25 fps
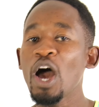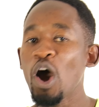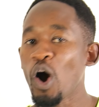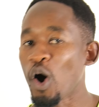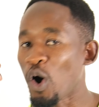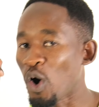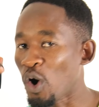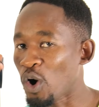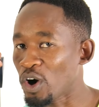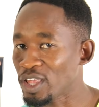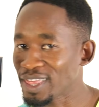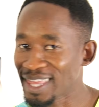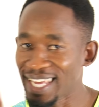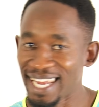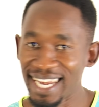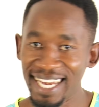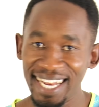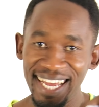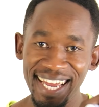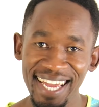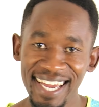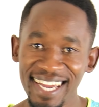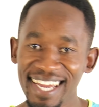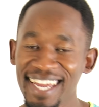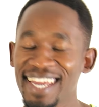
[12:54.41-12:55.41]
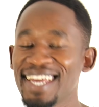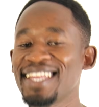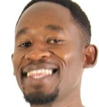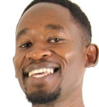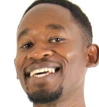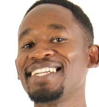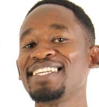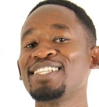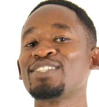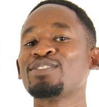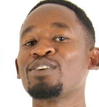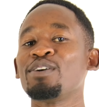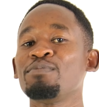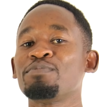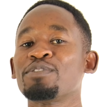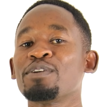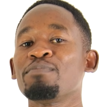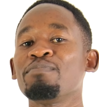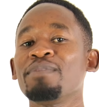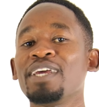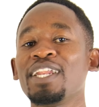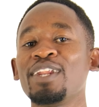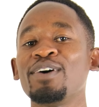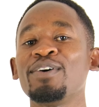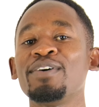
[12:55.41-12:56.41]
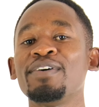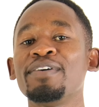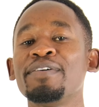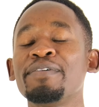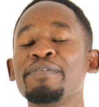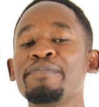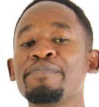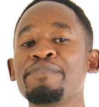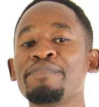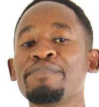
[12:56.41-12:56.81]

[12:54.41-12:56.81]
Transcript: or the link in the description below.